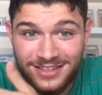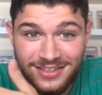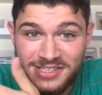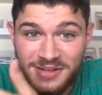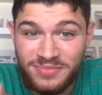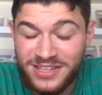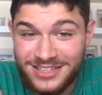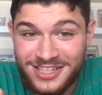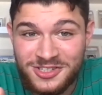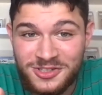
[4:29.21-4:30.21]
into something
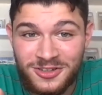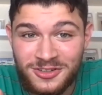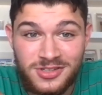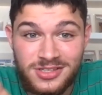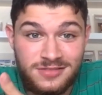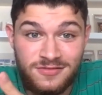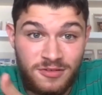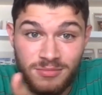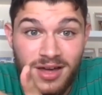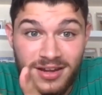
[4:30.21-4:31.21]
digital just for
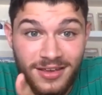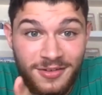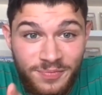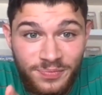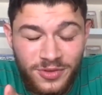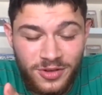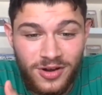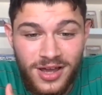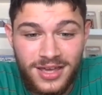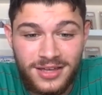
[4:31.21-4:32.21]
money,
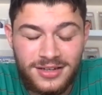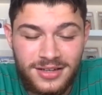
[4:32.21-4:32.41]
right?